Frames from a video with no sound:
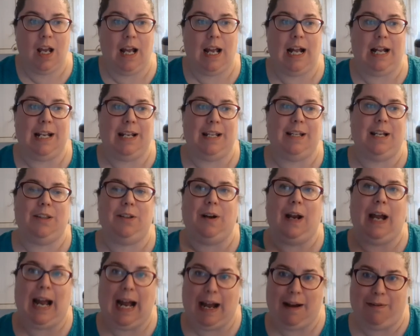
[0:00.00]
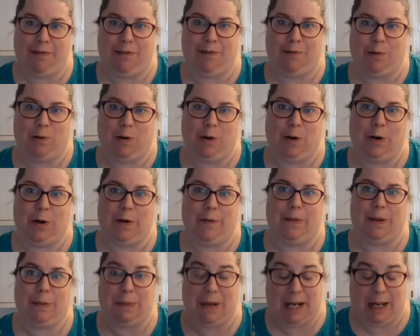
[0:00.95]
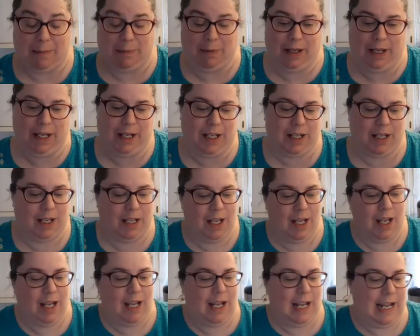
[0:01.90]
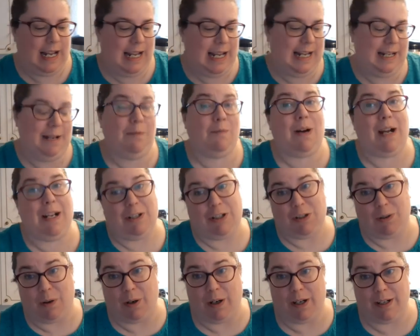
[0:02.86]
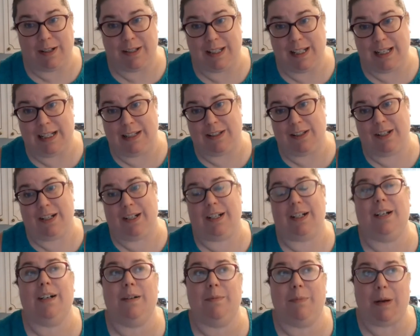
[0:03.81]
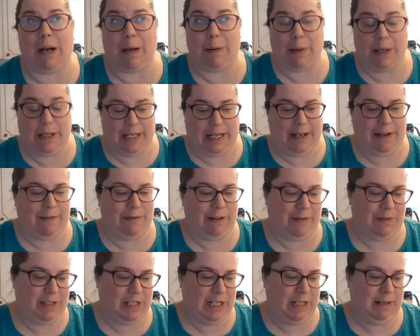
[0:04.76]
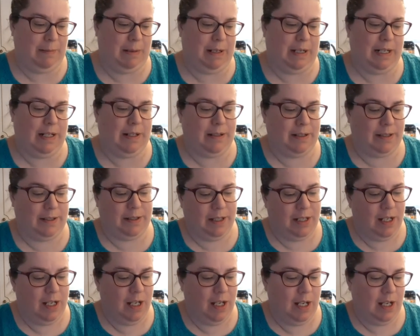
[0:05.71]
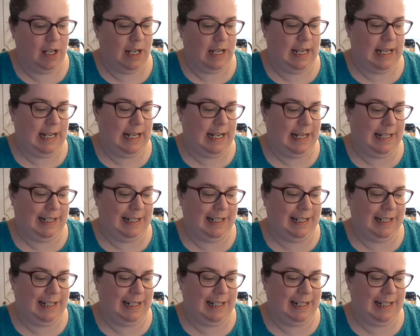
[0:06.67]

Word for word: and another half for the public. And it was short. It took probably like 15 minutes. And